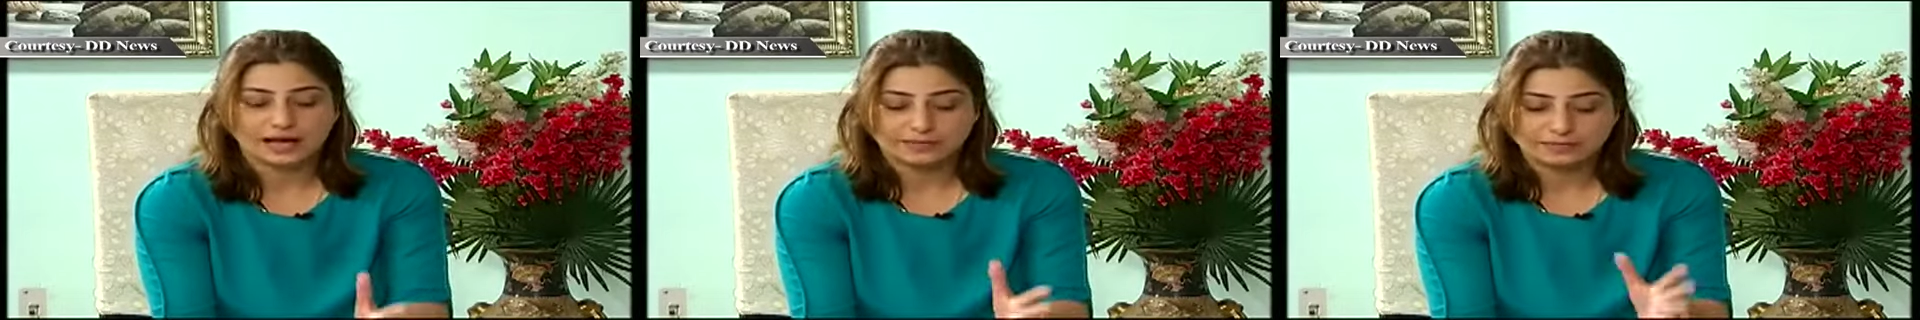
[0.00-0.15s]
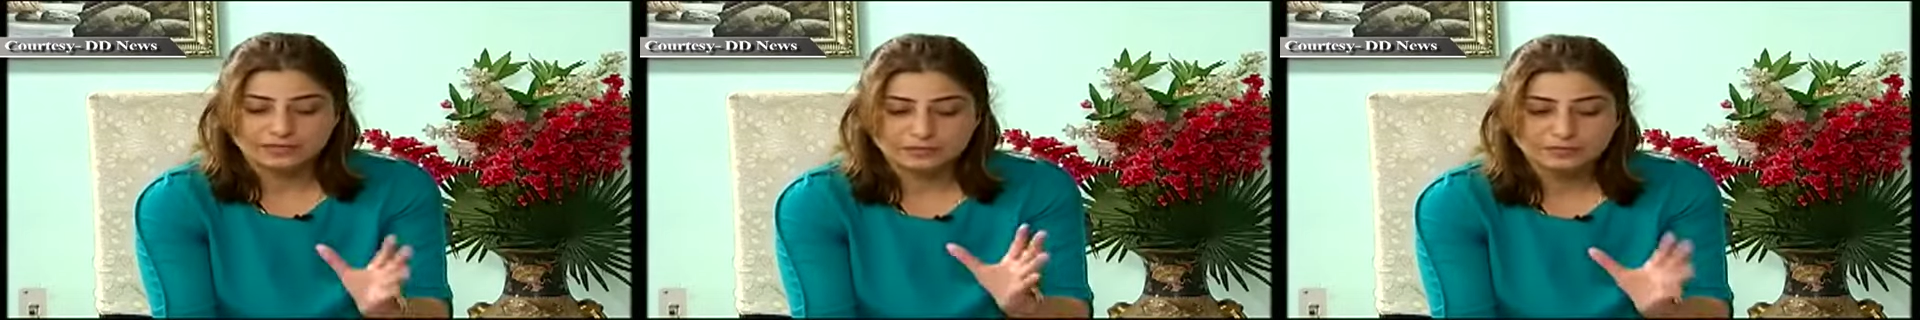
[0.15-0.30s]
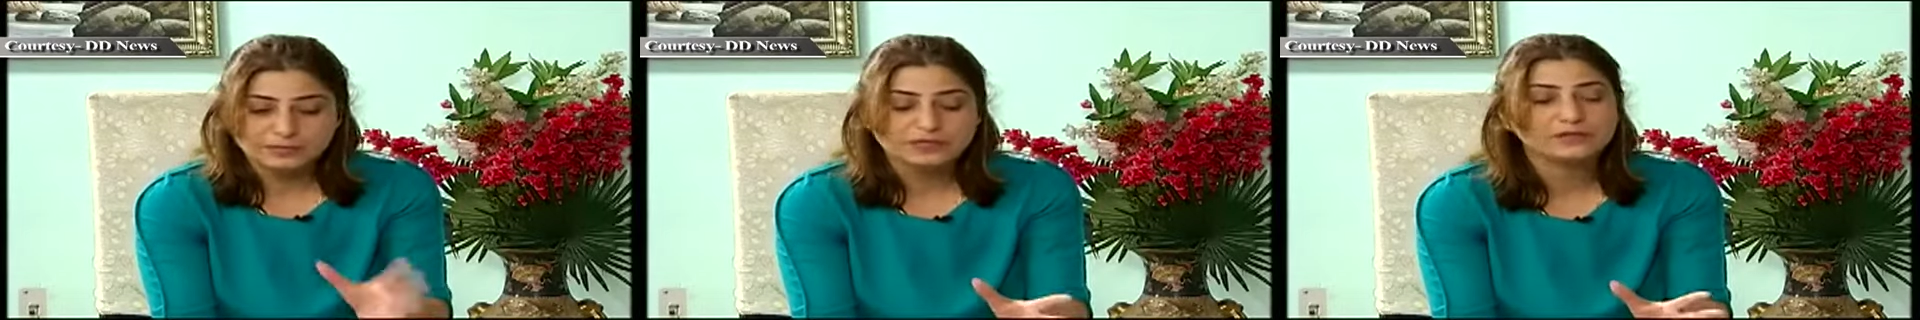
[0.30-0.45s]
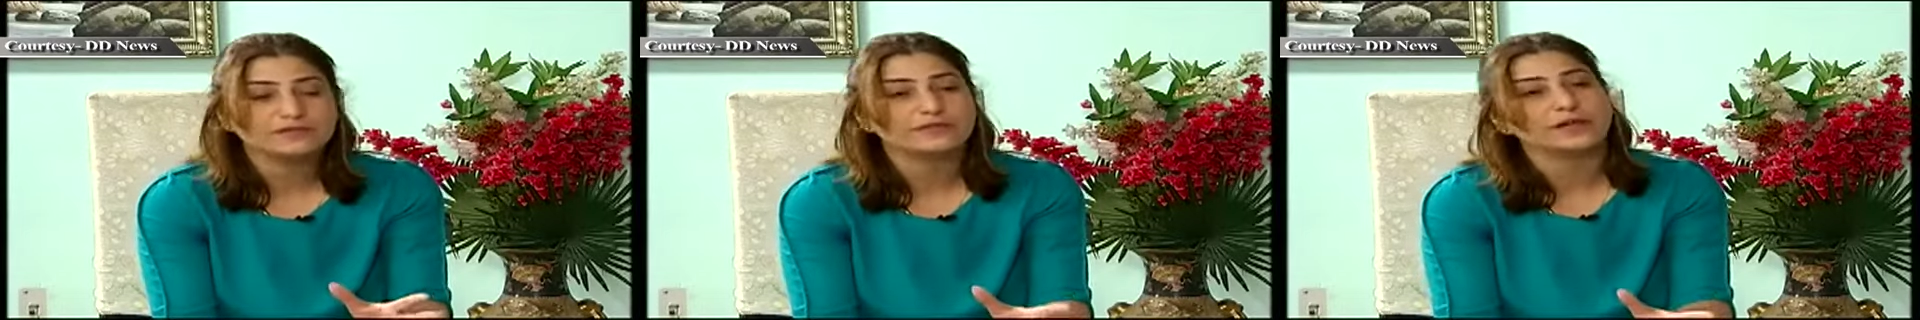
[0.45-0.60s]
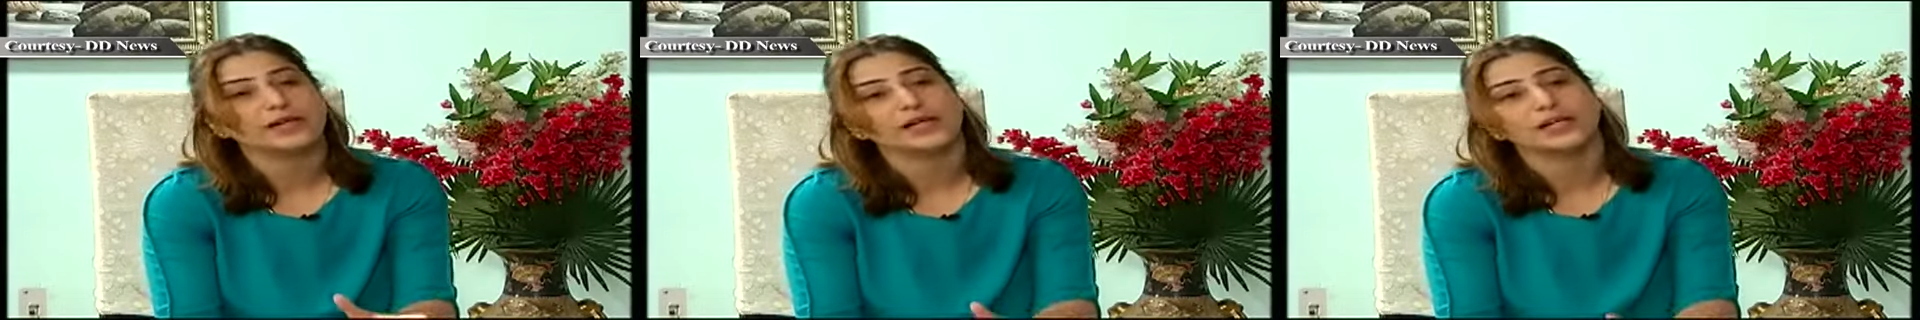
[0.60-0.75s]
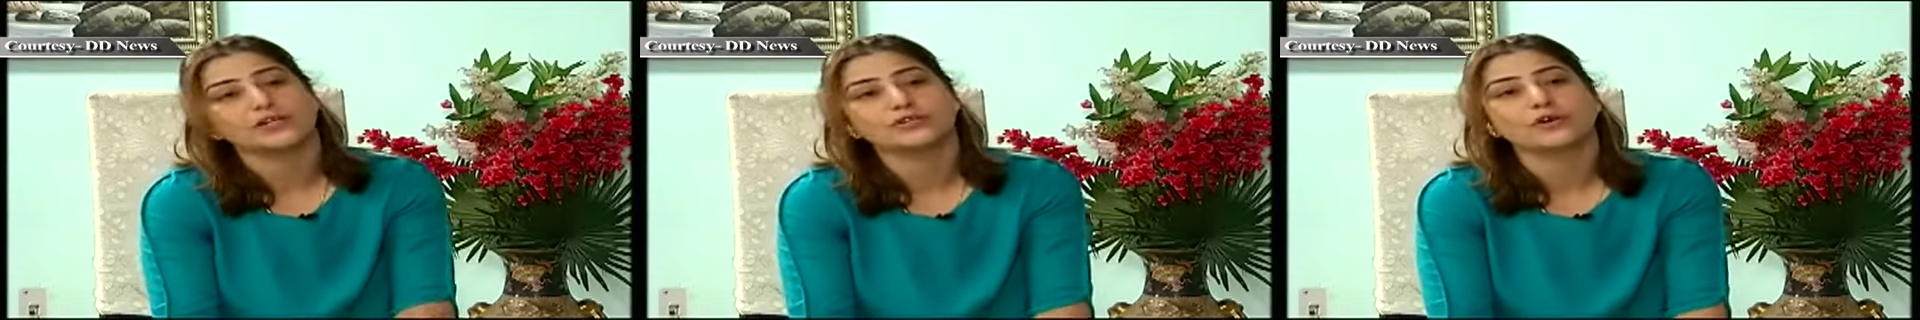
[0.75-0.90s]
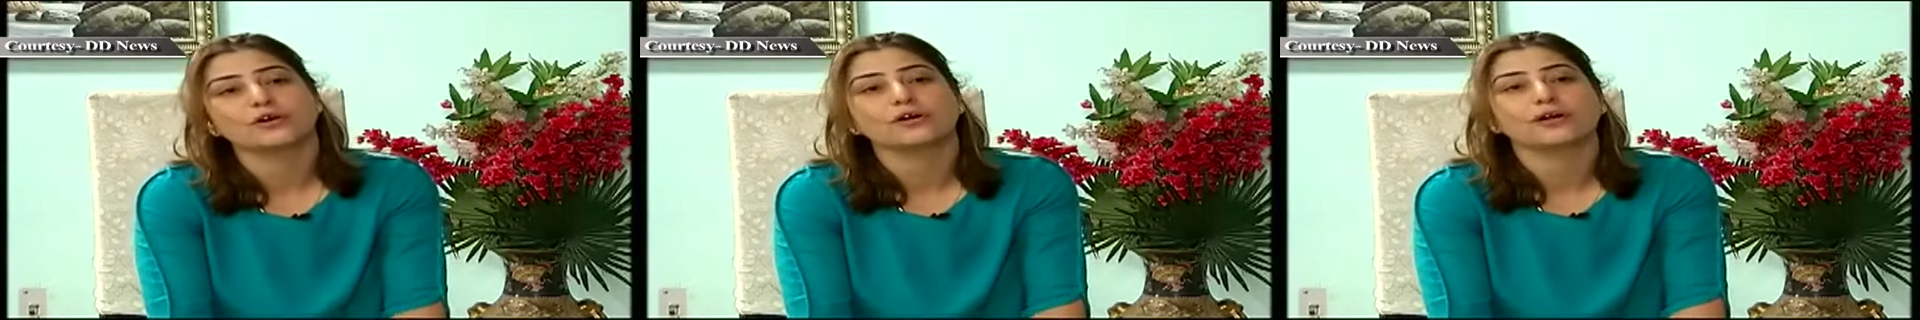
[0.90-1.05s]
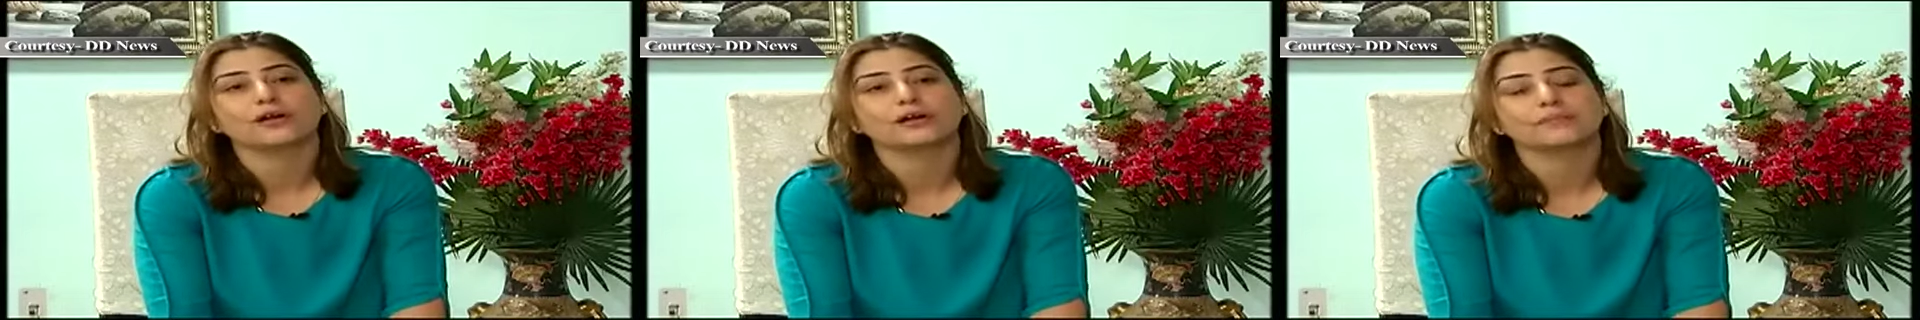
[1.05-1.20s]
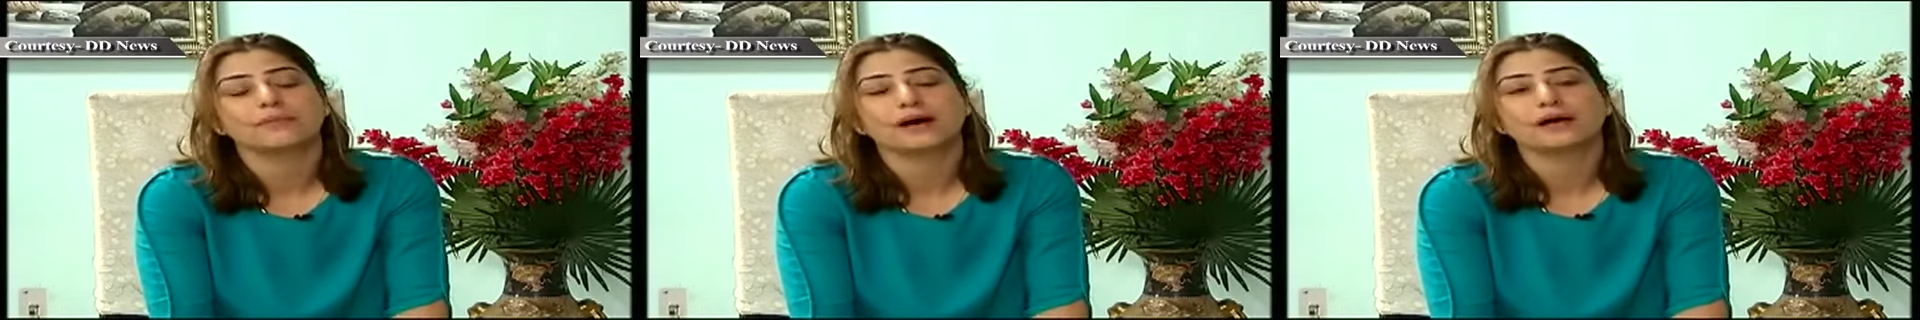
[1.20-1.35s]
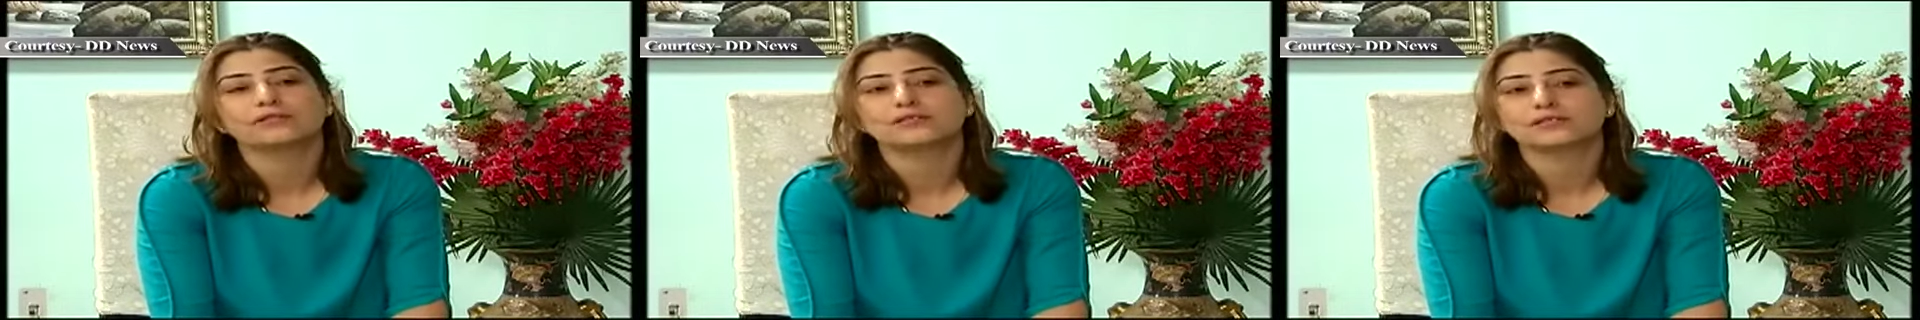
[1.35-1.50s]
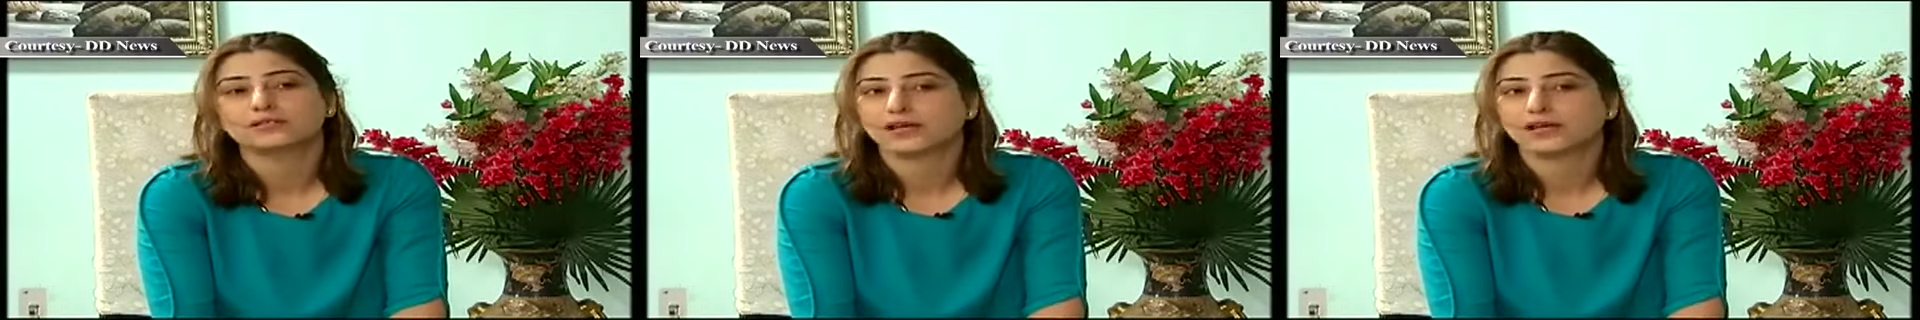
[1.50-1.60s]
I'm specifically talking about